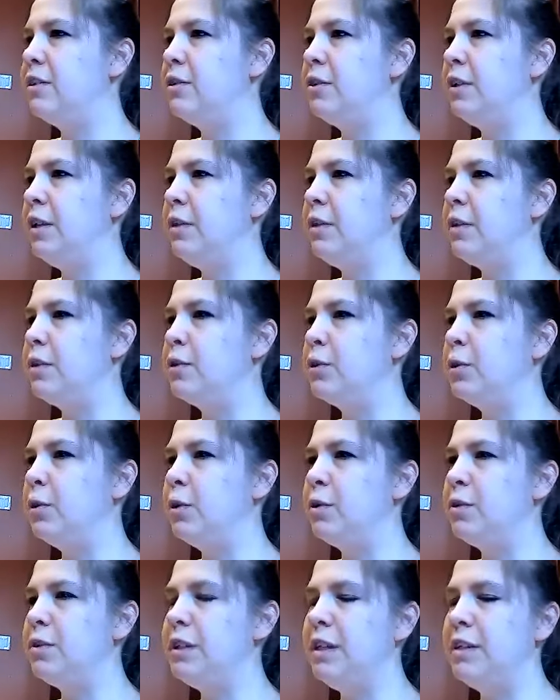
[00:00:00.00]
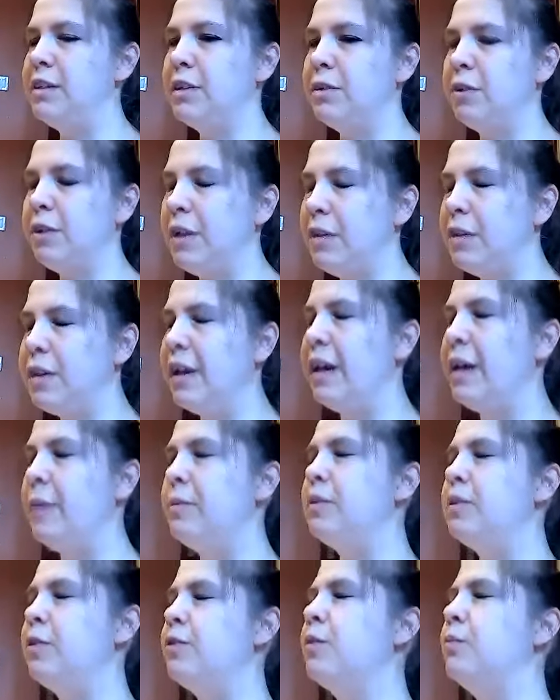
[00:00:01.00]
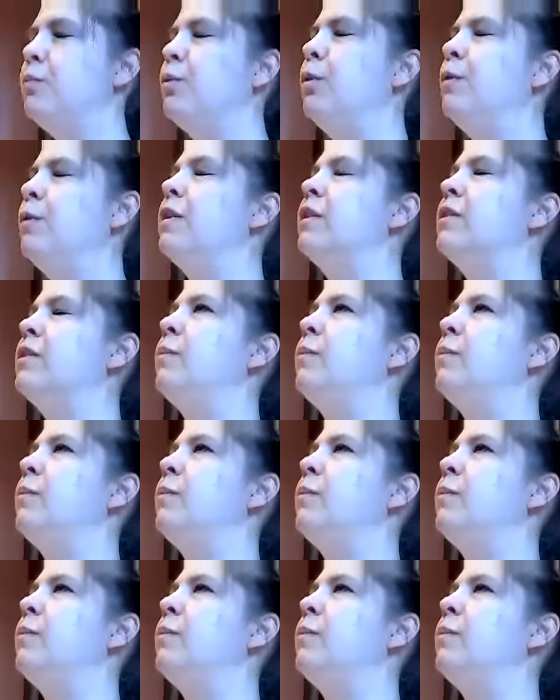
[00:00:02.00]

underneath the shoulders, knees underneath the hips, start to move the